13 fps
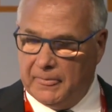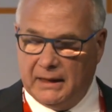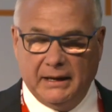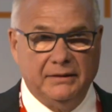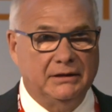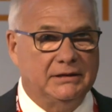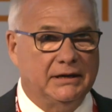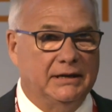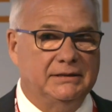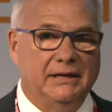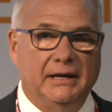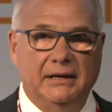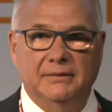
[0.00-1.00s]
And the
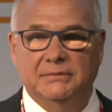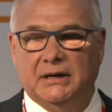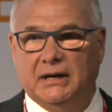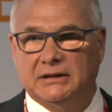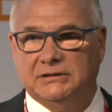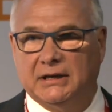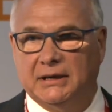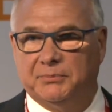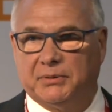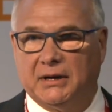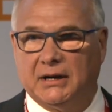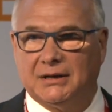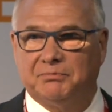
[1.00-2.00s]
titanium dioxide
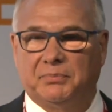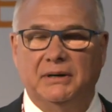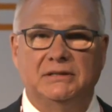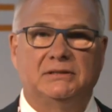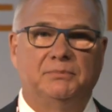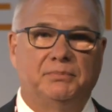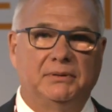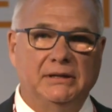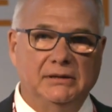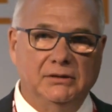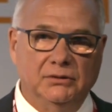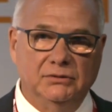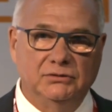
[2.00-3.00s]
product principally
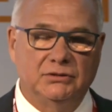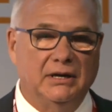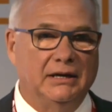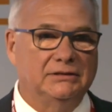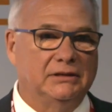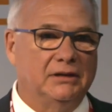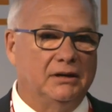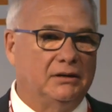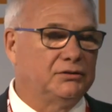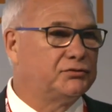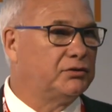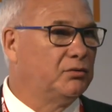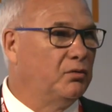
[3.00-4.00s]
used as an
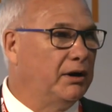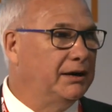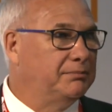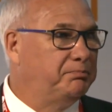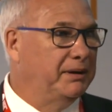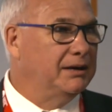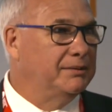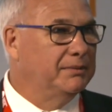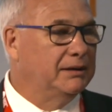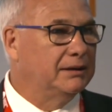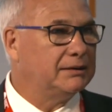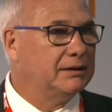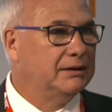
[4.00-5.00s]
ultra-white
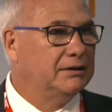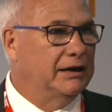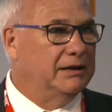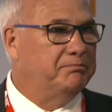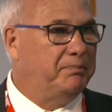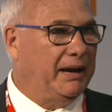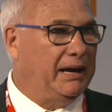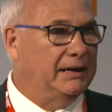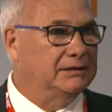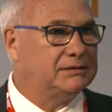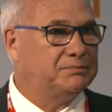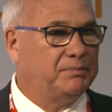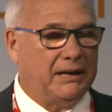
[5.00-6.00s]
pigment in
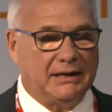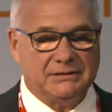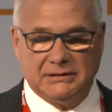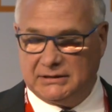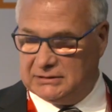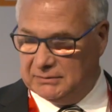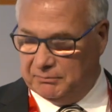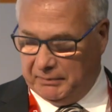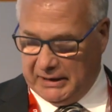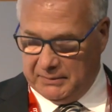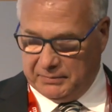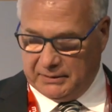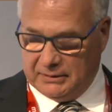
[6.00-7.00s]
paints, plastics, and
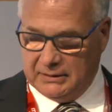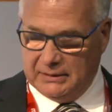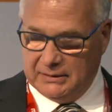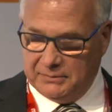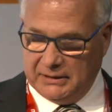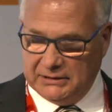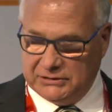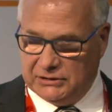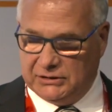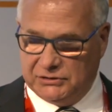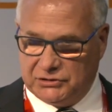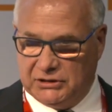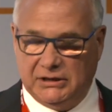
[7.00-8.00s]
paper. But as you
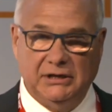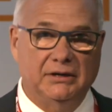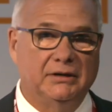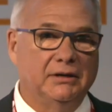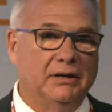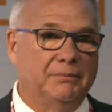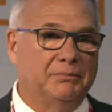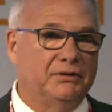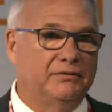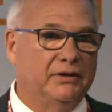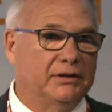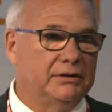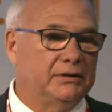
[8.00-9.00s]
can see here, a number
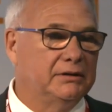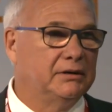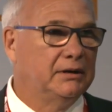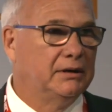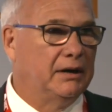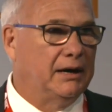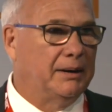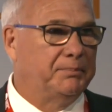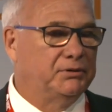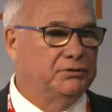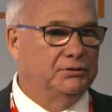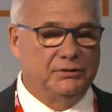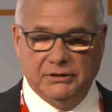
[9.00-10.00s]
of other
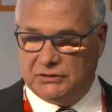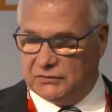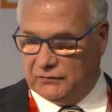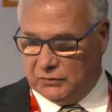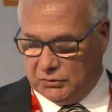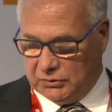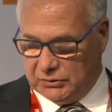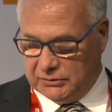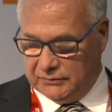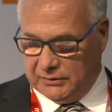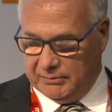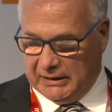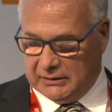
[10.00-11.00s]
opportunities for
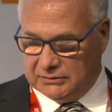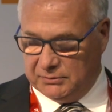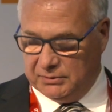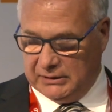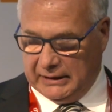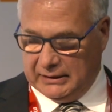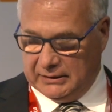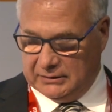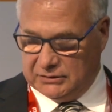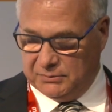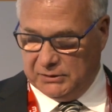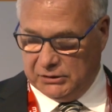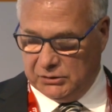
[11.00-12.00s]
the metal
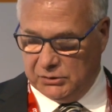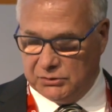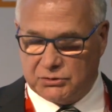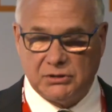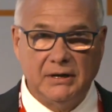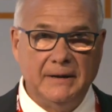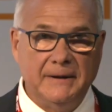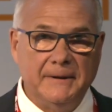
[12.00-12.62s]
to be used.